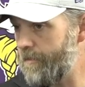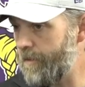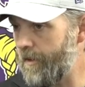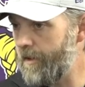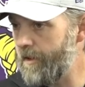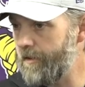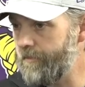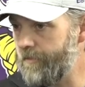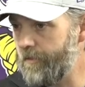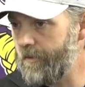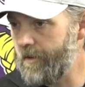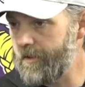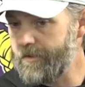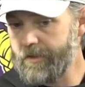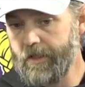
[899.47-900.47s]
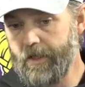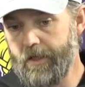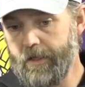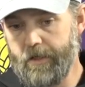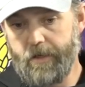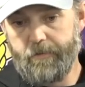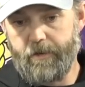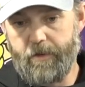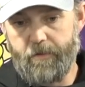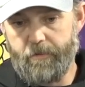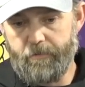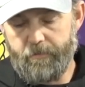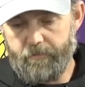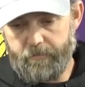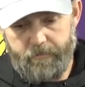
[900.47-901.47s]
player for us. I
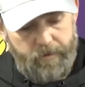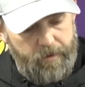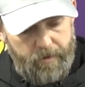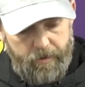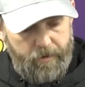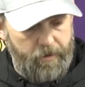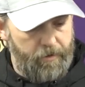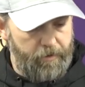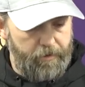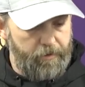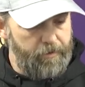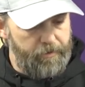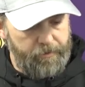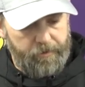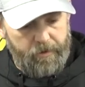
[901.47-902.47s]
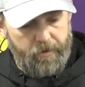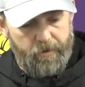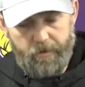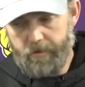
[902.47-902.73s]
mean, you can go